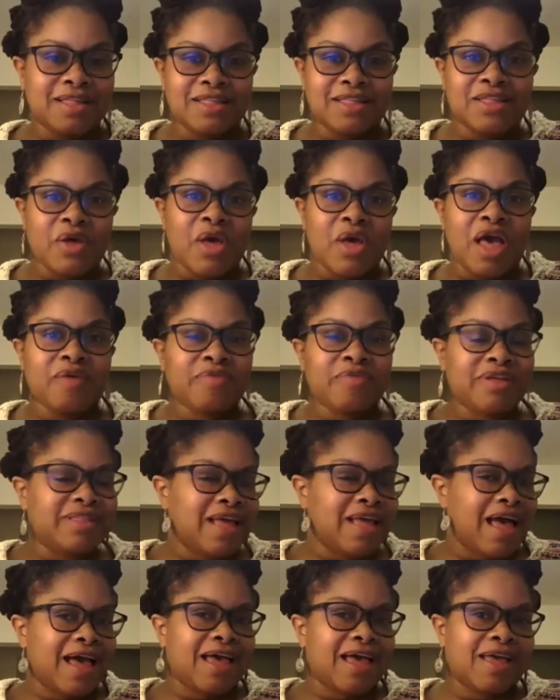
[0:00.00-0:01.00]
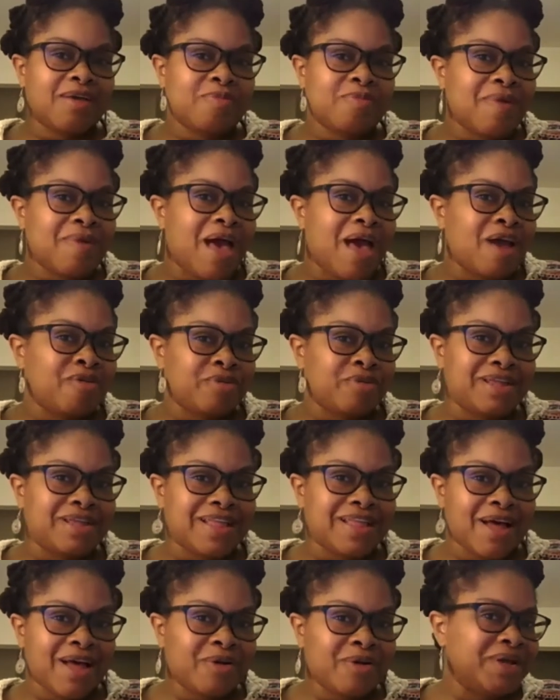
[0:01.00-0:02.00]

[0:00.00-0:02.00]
So every time I read that